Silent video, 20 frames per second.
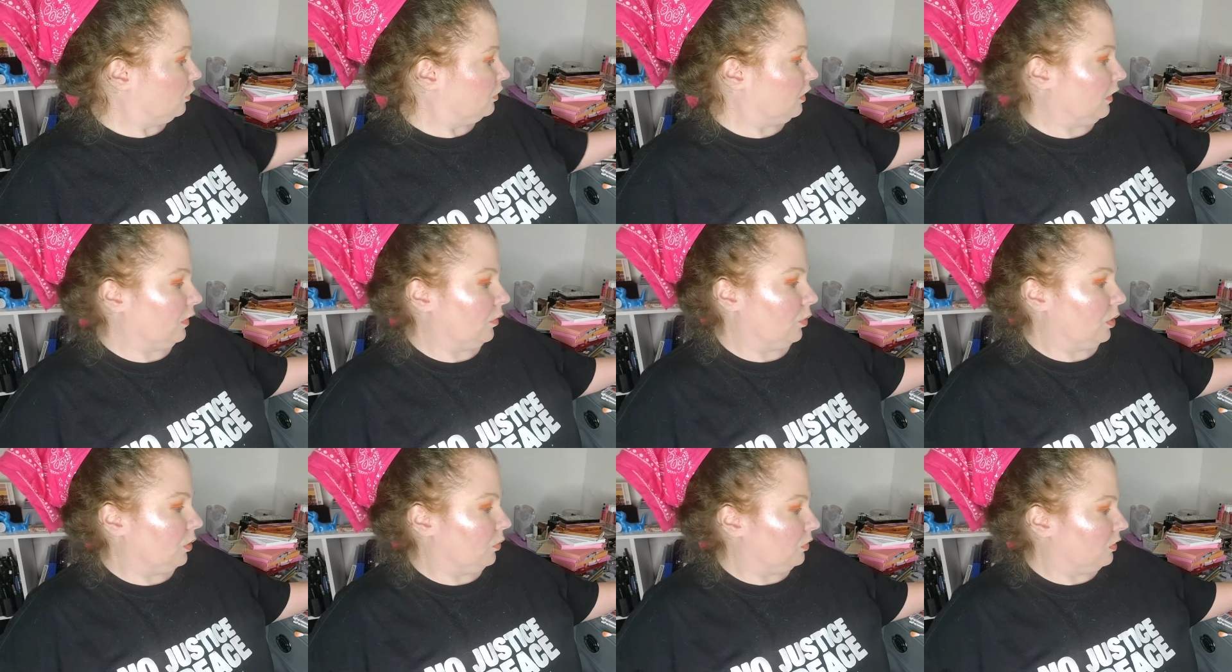know
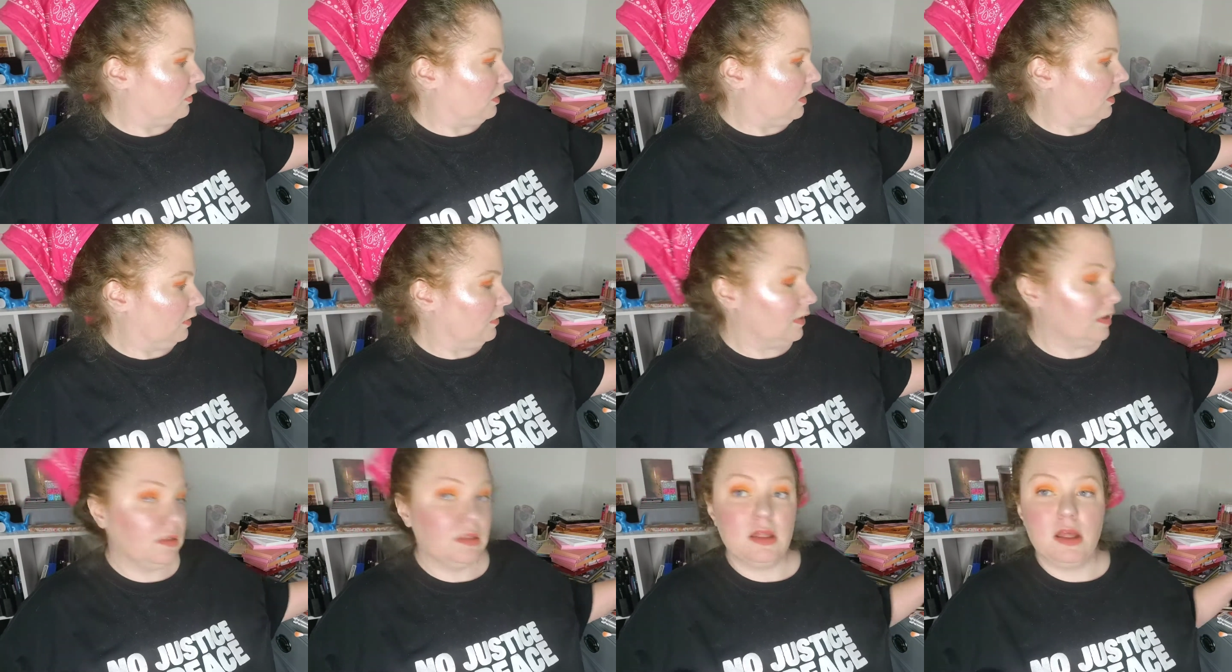exactly what I was saying
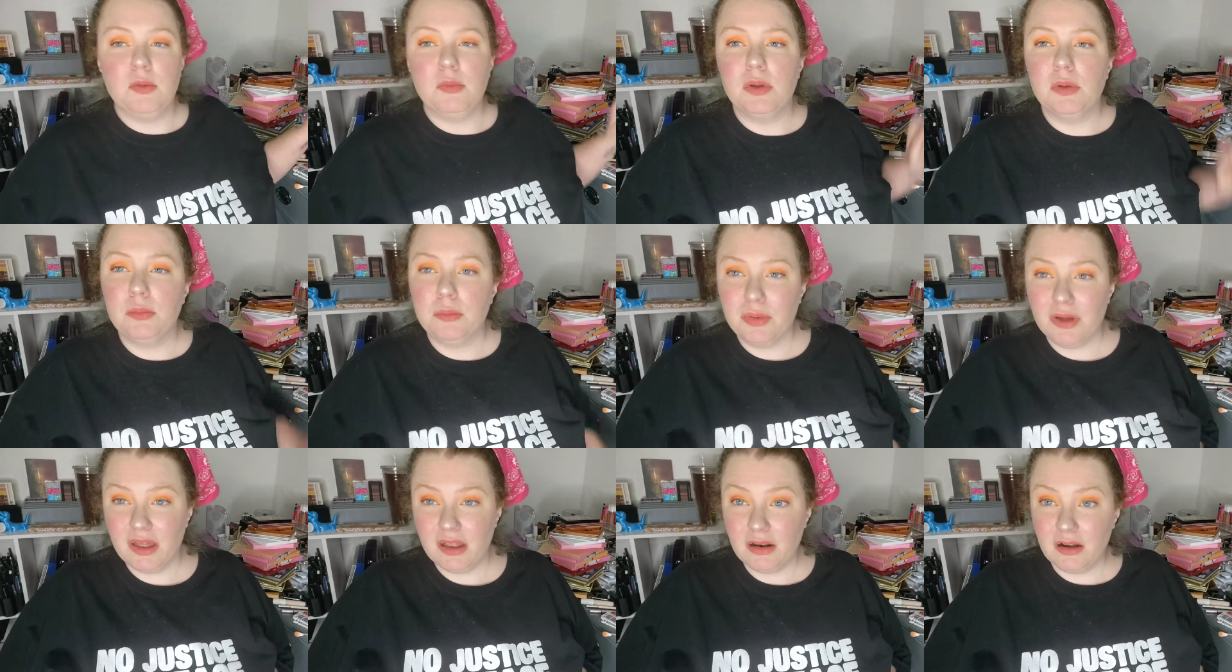in that
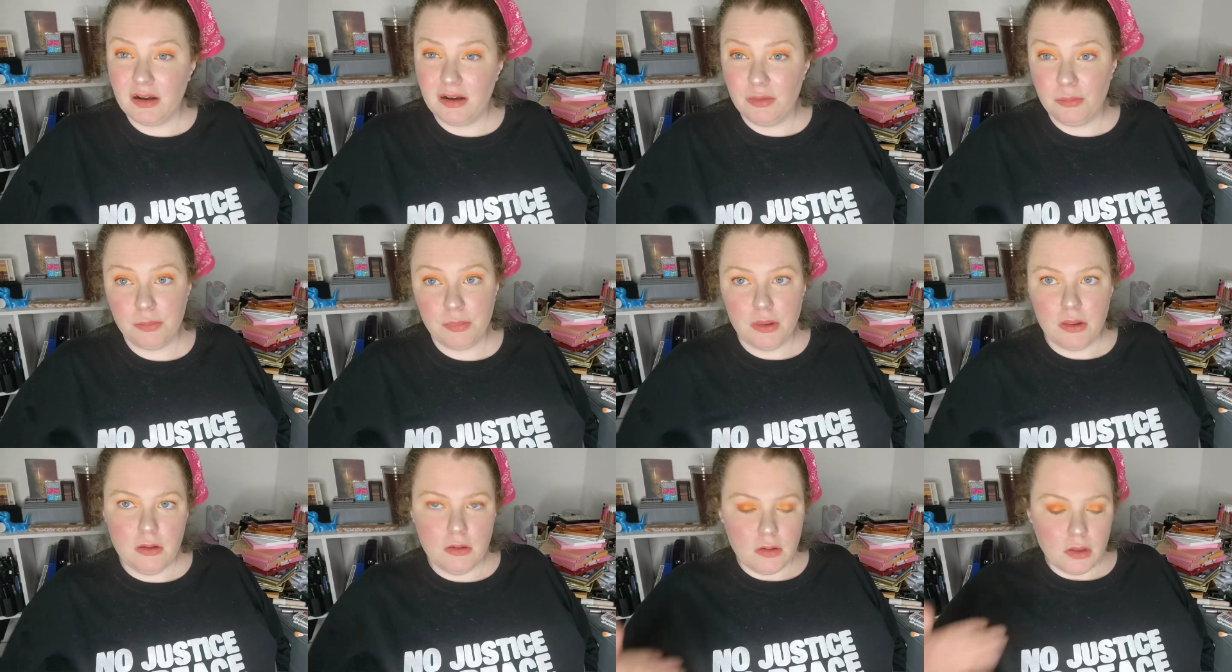statement, but
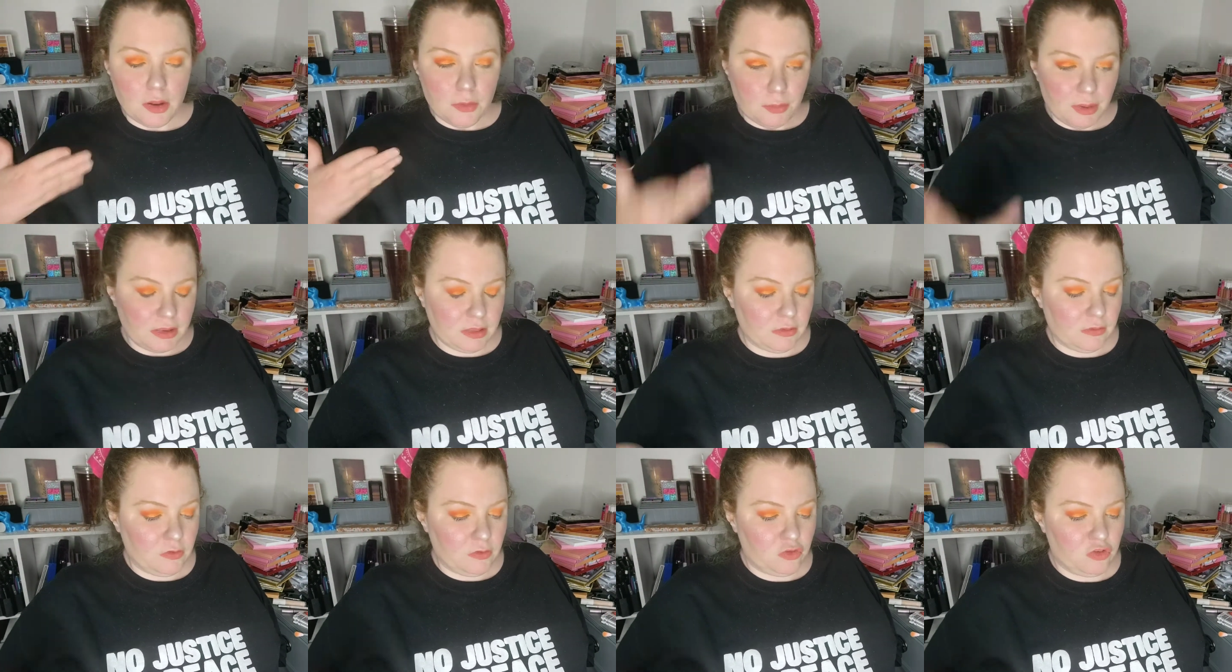
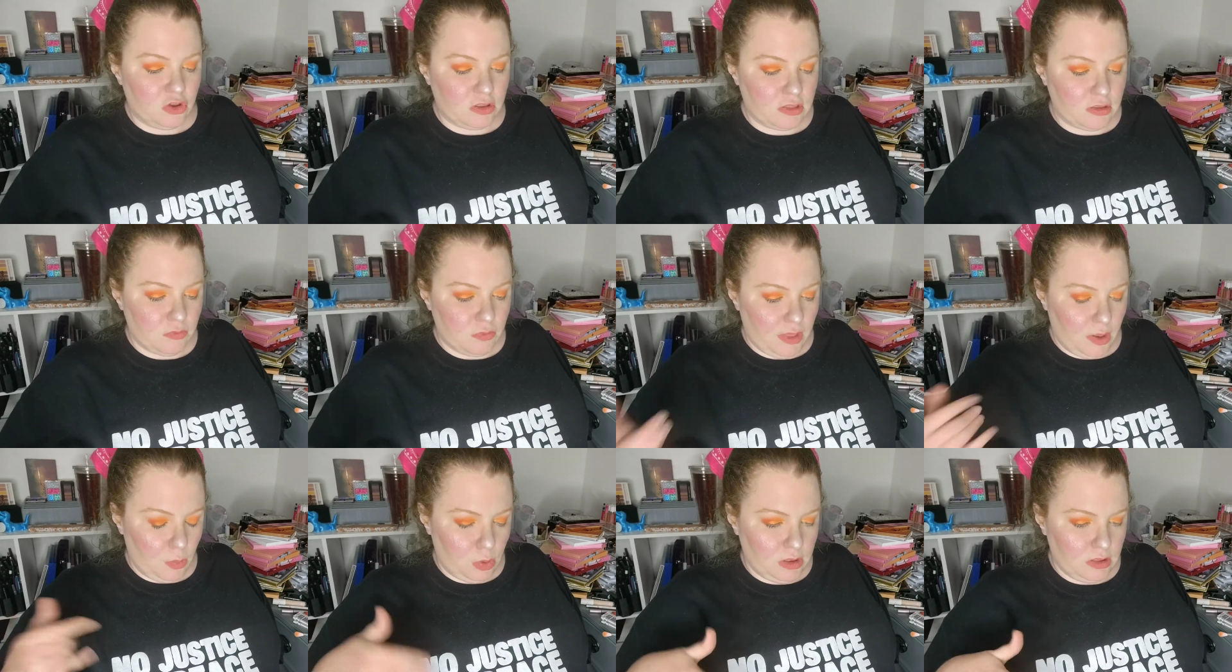basically the gist of
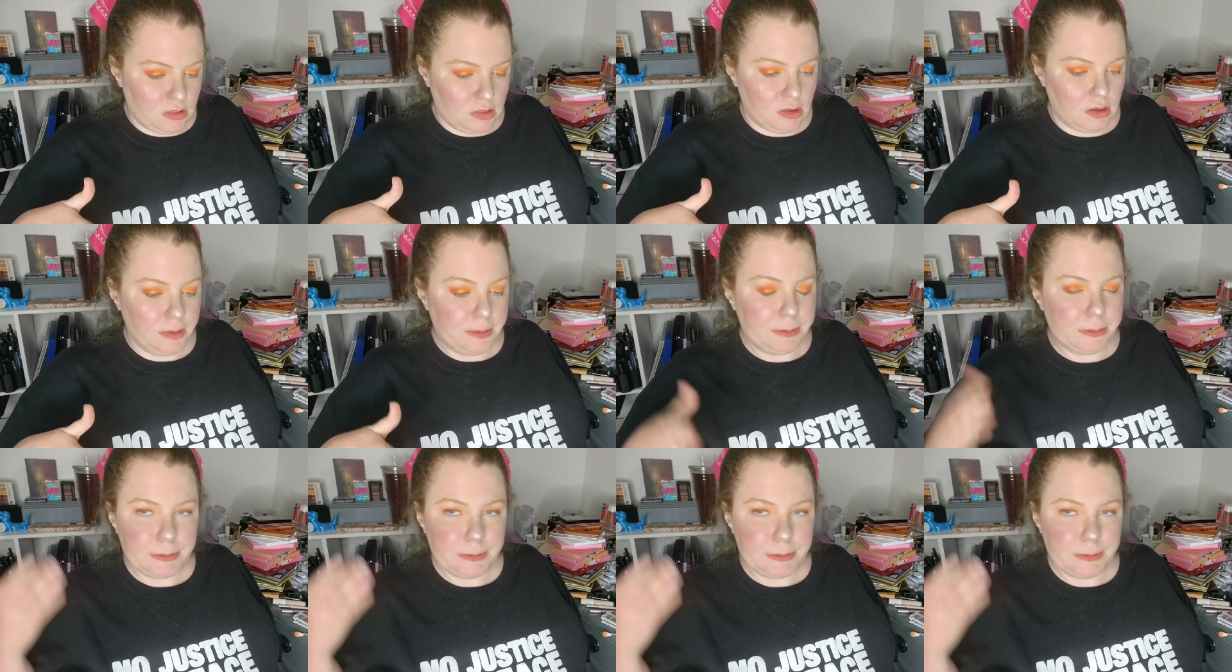that was,